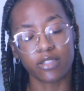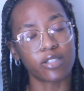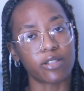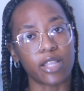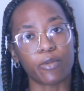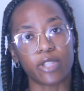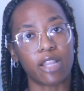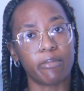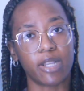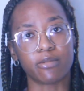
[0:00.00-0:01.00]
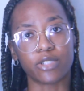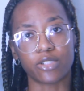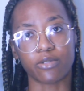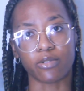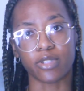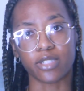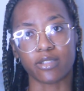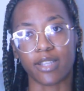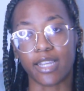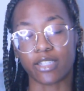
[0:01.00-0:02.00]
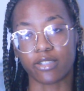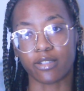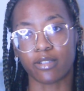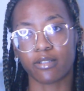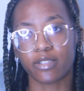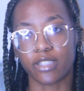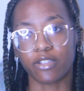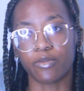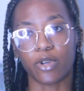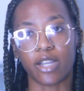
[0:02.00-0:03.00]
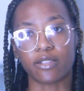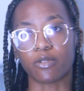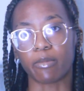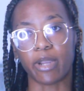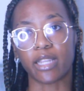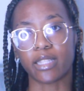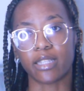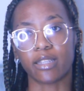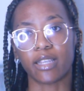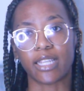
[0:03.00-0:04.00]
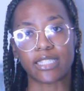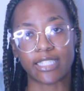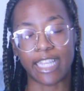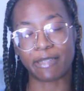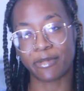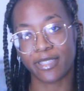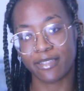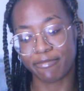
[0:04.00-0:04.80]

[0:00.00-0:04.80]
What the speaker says: So they will not be able to chew through this actually, so you won't have to worry about any escapes.